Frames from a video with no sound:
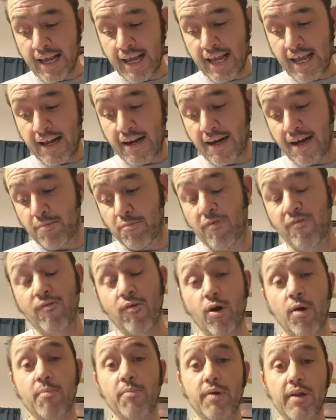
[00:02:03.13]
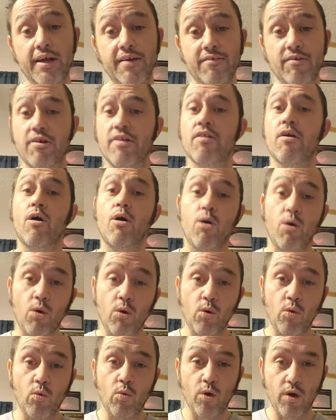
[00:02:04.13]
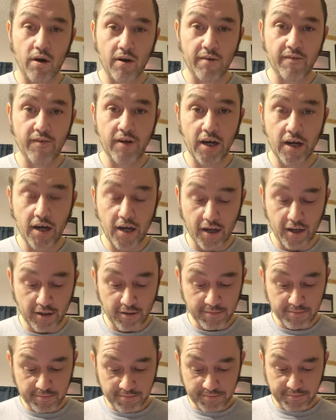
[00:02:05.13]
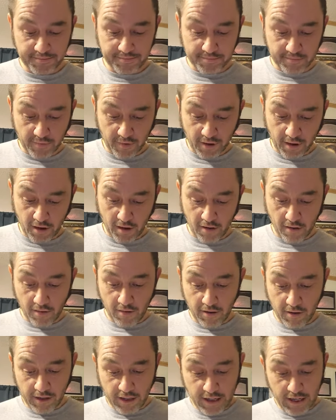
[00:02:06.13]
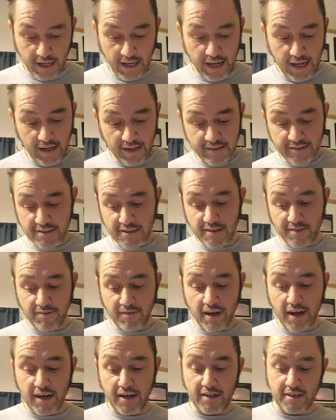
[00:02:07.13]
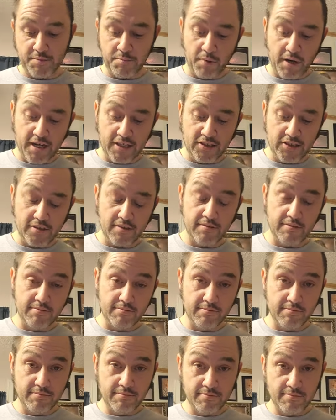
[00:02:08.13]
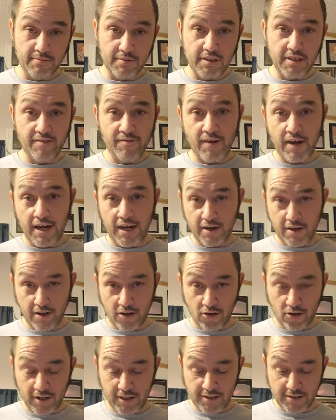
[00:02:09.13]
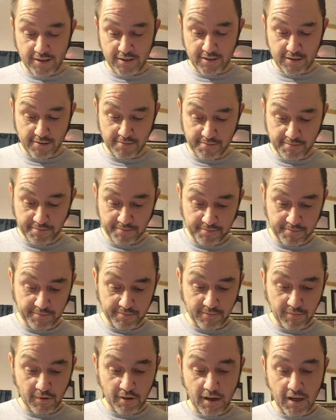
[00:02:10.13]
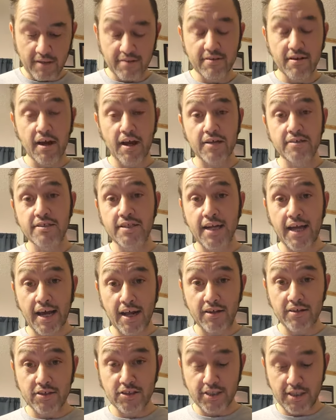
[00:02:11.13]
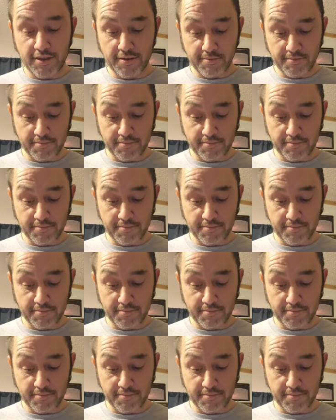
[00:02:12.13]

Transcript: and I am a firm believer in the whole Word of God. It is the divine expression, the divine utterance. It's God's analogy.